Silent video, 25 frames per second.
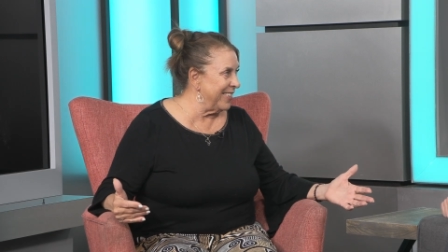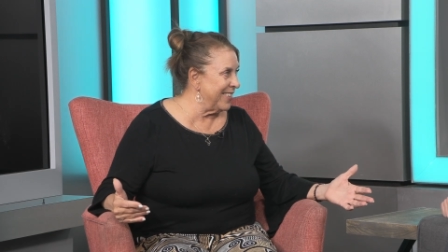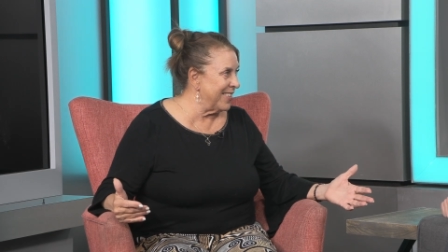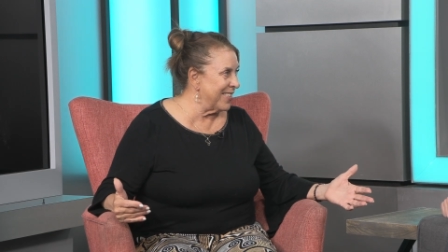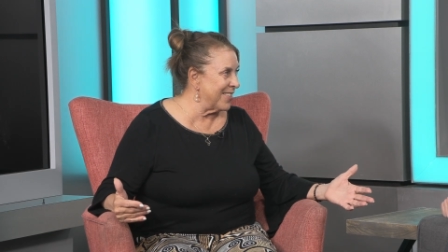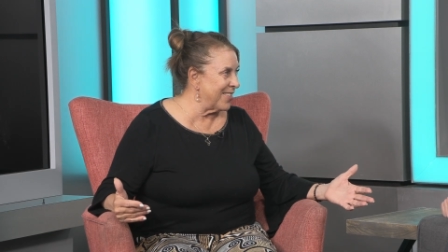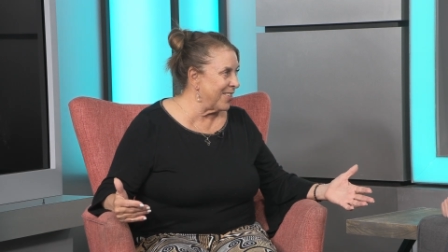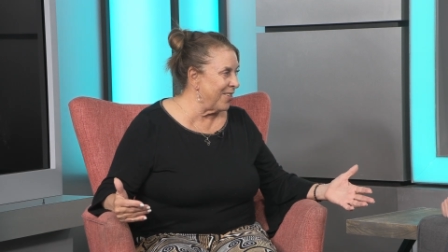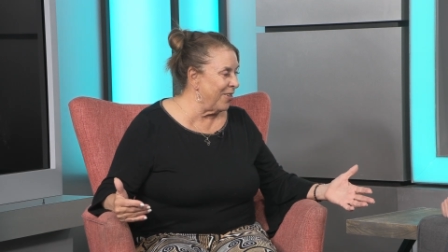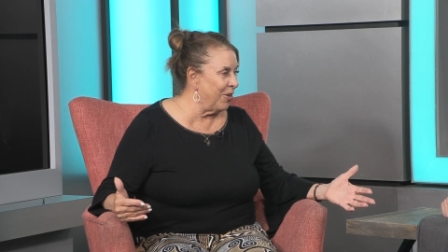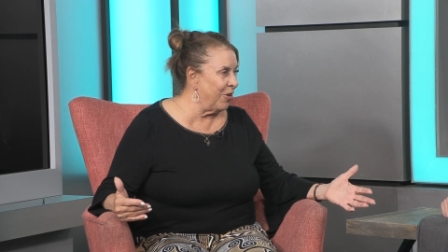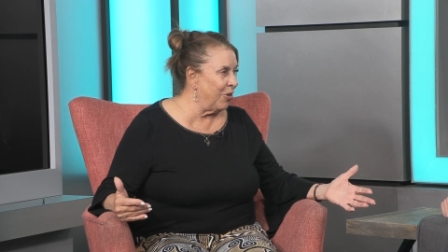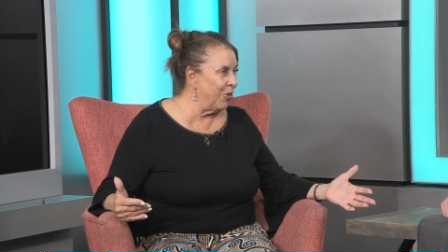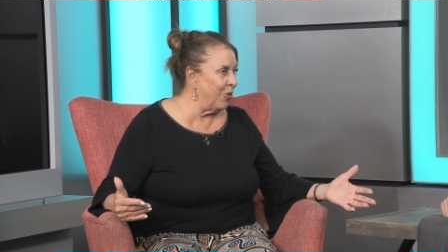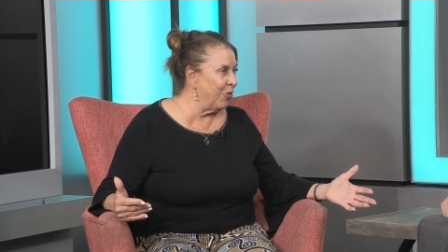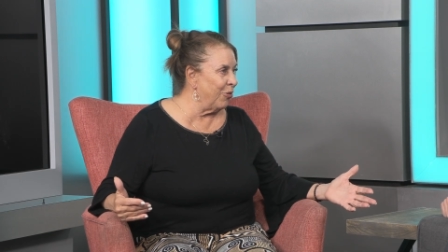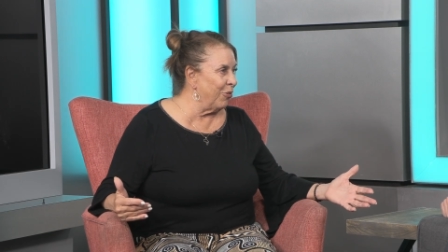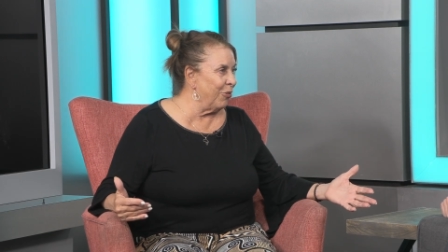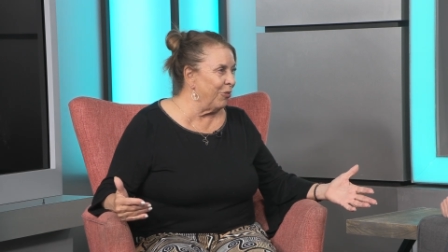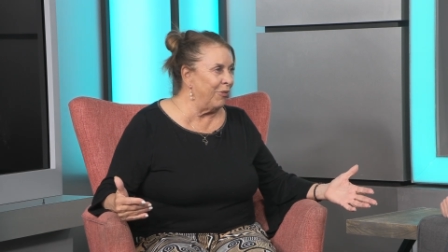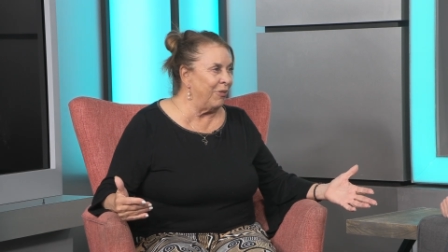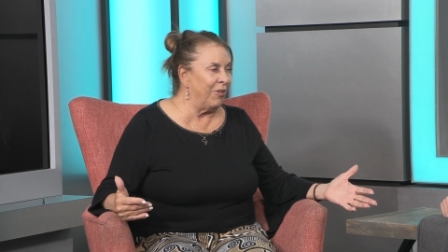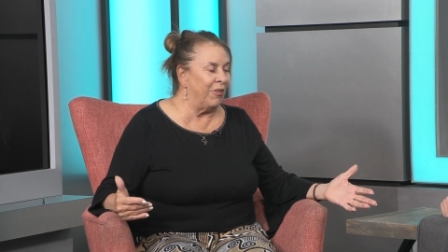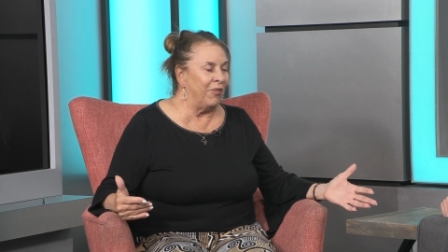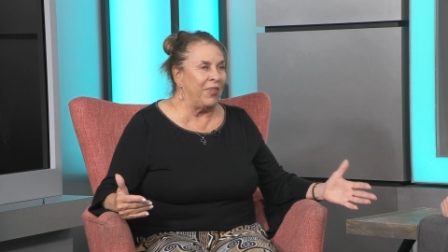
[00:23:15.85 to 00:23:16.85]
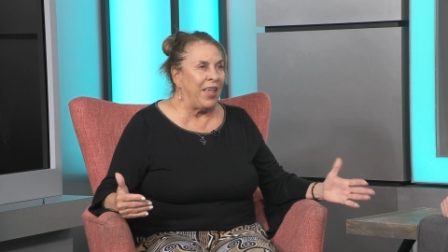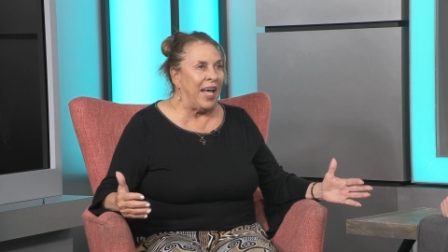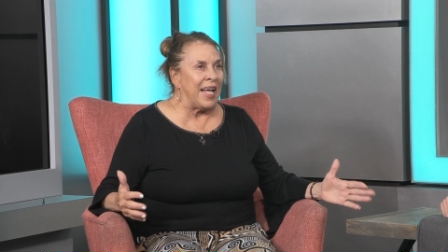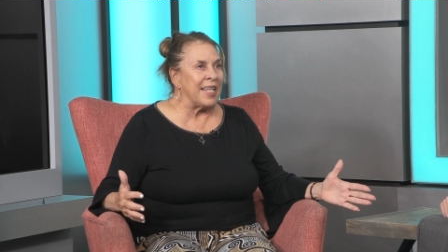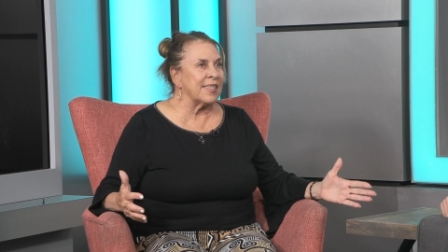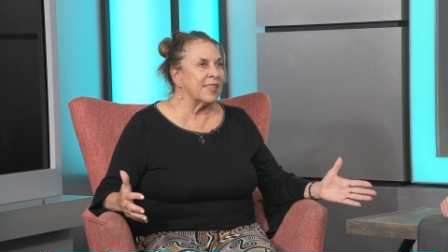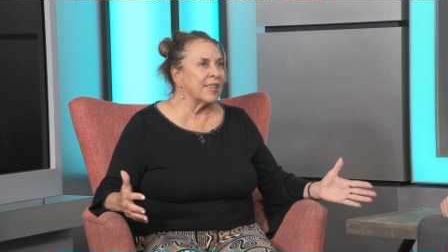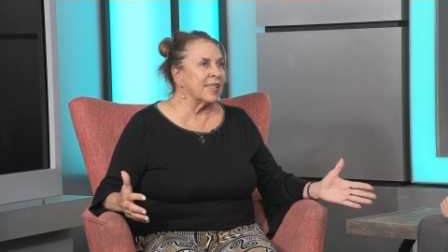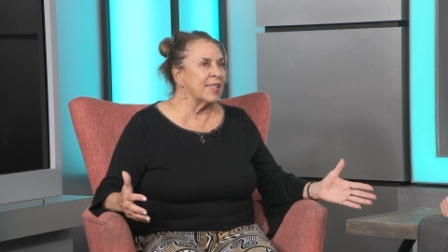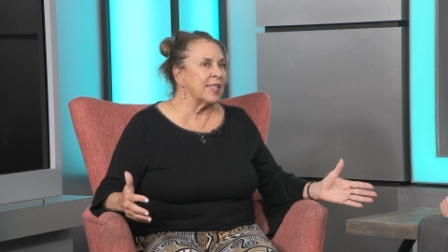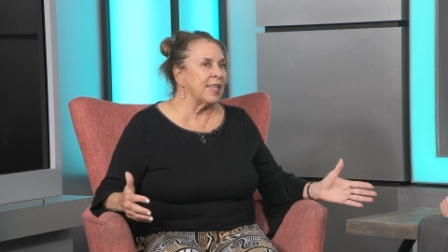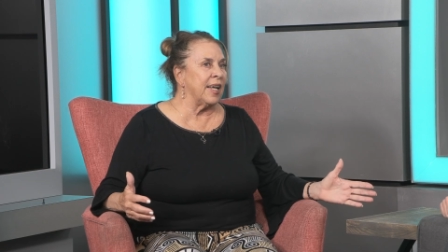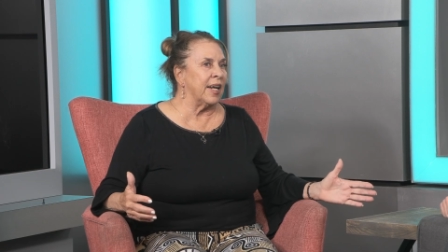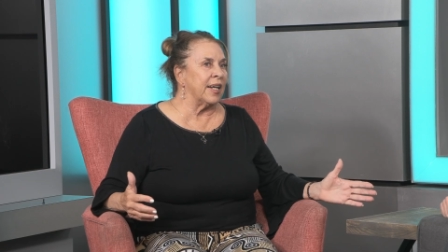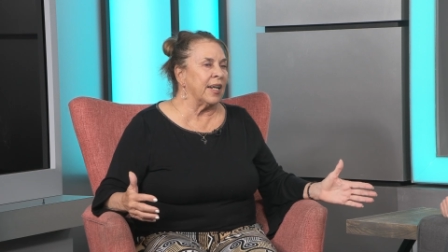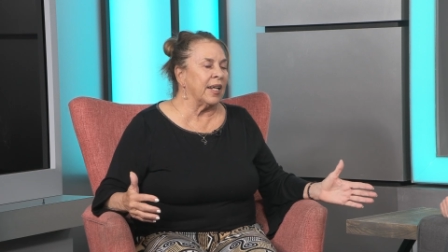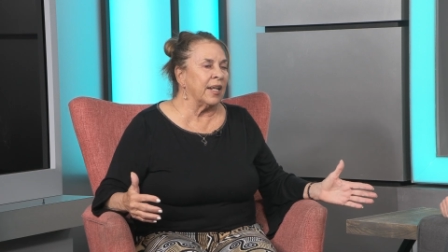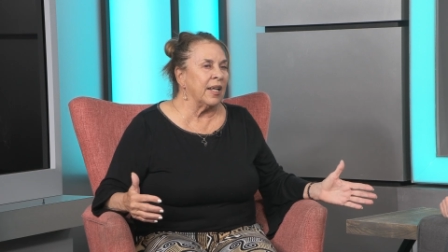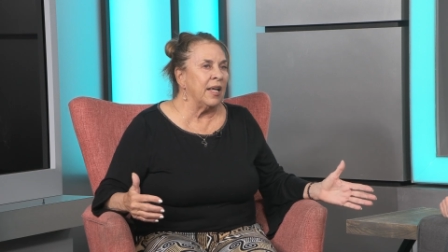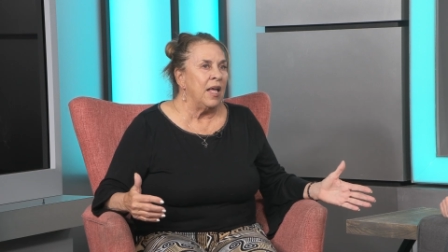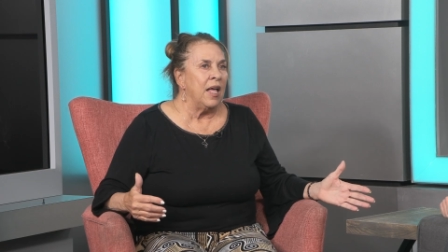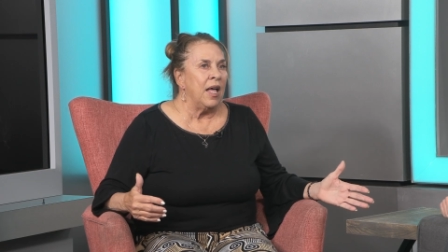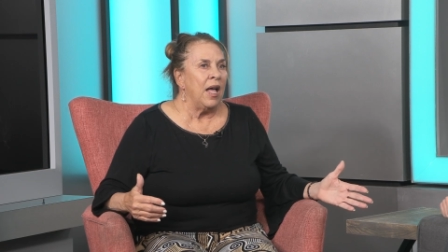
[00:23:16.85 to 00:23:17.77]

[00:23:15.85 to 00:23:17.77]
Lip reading: So that's exciting.